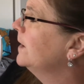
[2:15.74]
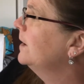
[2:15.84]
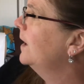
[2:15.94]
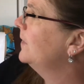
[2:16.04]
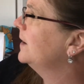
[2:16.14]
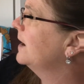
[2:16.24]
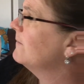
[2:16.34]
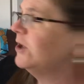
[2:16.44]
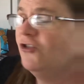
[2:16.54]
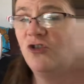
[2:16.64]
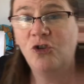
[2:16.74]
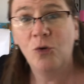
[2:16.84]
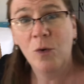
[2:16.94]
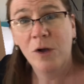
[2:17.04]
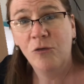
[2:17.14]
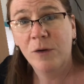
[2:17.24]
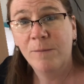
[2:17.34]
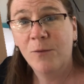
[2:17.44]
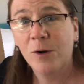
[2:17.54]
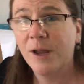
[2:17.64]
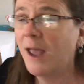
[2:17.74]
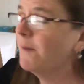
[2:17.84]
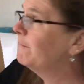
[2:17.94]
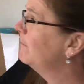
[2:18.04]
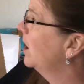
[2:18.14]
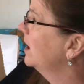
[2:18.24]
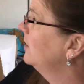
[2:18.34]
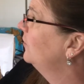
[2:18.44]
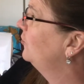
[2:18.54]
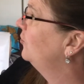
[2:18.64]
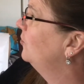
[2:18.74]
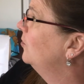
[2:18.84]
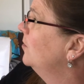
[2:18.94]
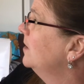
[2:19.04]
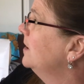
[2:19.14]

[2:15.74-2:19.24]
And then I have my 248 minus 2